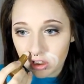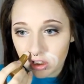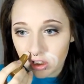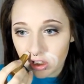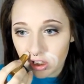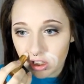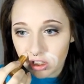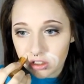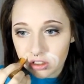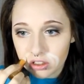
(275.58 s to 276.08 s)

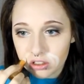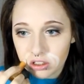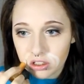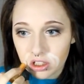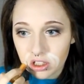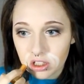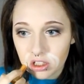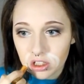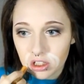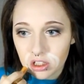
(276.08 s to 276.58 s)
And that
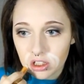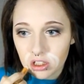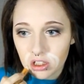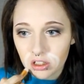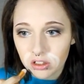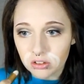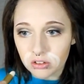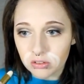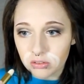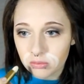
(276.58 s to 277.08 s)
just kind of
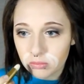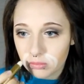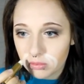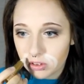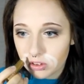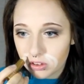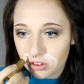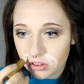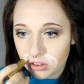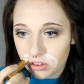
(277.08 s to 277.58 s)

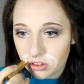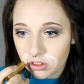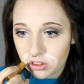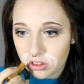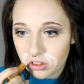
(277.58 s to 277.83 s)
helps